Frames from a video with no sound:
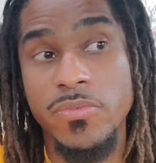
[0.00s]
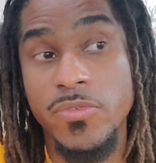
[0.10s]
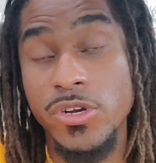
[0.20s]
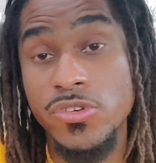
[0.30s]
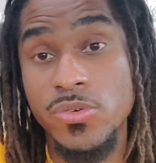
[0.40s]

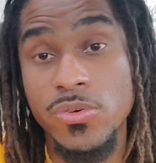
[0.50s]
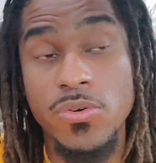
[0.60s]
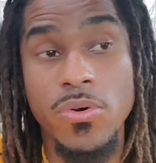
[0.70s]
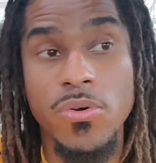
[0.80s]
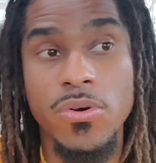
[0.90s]

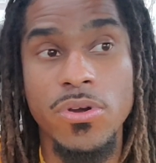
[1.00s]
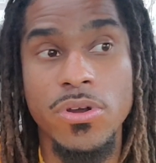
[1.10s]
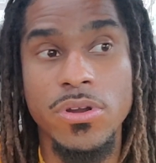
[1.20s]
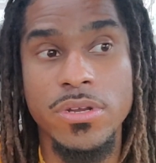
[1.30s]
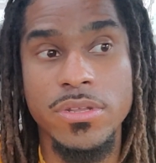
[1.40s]
virtual
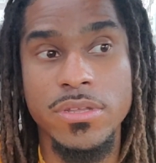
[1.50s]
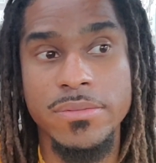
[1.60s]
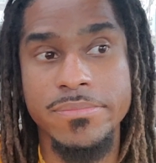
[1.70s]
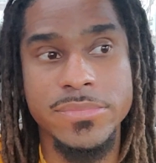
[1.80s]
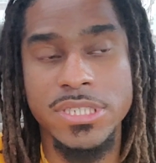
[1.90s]
or
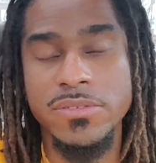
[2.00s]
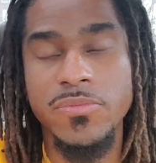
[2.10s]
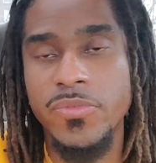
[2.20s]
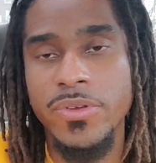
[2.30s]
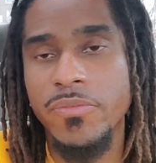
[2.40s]
just
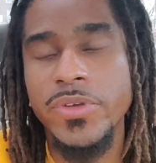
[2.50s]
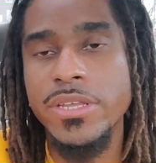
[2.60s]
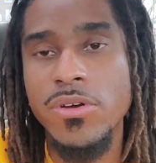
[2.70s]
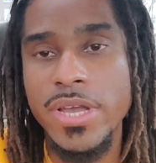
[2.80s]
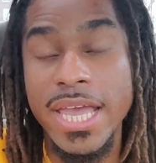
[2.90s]

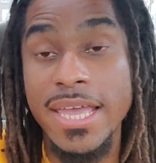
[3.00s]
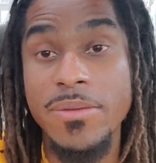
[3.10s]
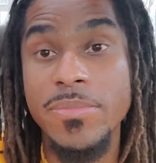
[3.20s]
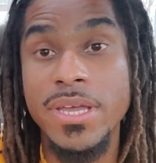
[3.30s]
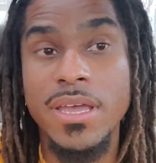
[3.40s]
video
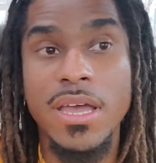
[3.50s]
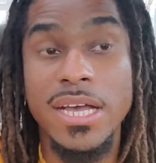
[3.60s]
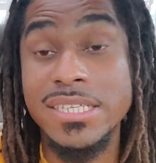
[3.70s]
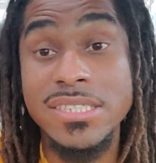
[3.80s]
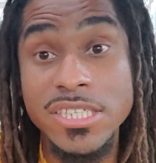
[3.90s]
game
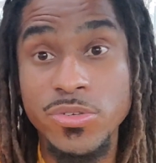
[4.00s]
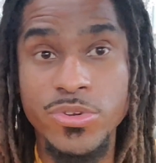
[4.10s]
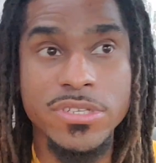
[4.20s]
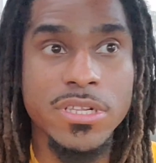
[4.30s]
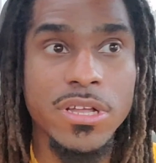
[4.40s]

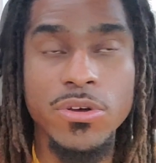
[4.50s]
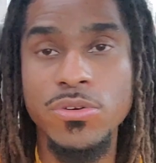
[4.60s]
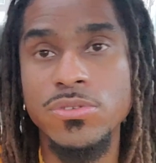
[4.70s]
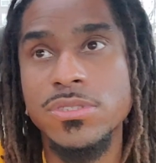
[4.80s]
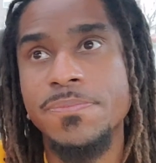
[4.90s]
accessories,
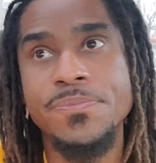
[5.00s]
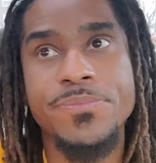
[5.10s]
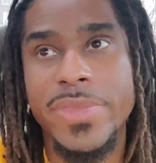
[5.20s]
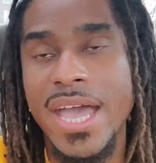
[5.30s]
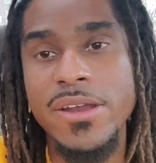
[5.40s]
clothes,
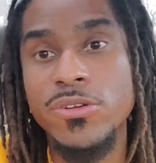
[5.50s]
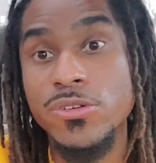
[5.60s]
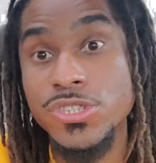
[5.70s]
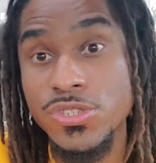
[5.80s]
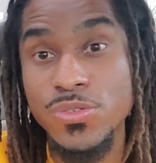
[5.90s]
I don't
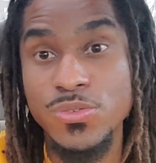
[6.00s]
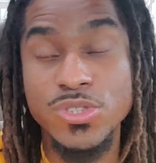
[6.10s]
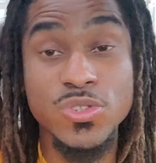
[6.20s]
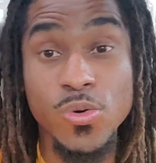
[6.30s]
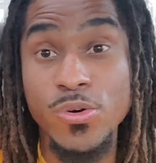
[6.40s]
know, shoes,
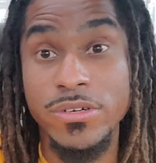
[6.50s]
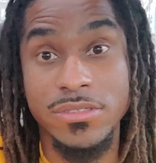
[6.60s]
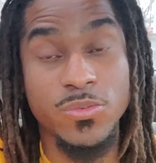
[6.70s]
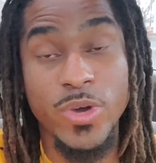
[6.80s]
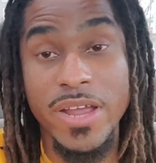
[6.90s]

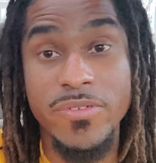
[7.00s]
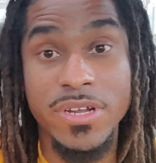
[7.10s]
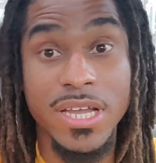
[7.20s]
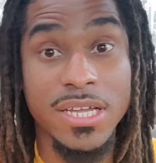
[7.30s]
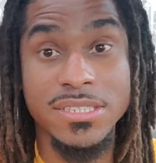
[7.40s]
swords,
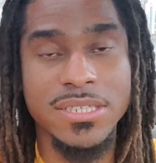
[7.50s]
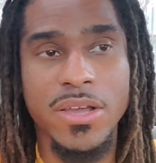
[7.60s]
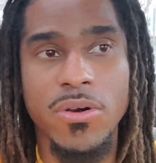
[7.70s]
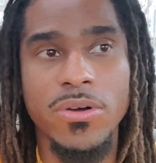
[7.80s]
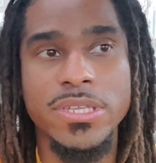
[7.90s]
whatever, guns,
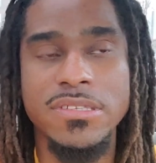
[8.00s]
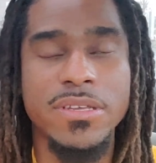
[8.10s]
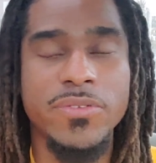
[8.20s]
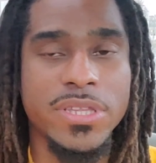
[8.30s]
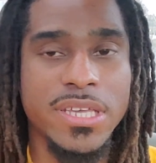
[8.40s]
all these
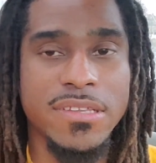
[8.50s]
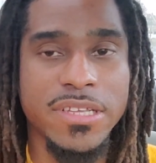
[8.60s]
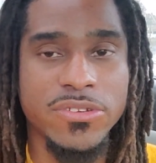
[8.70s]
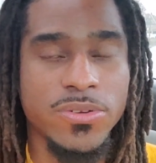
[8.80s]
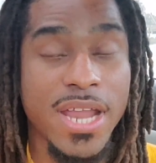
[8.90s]
different things
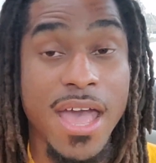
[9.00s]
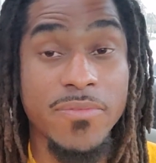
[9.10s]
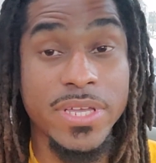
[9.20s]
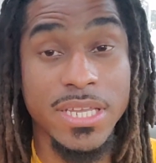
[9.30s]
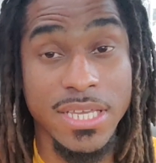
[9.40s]
that you can
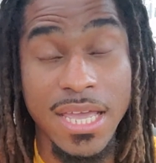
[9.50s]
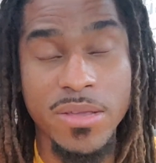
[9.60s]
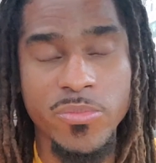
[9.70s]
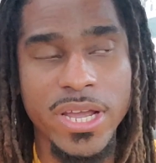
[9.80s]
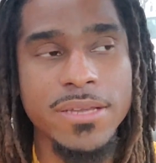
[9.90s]
have in a
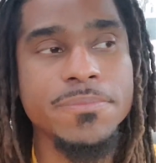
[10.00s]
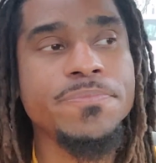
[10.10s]
game, right?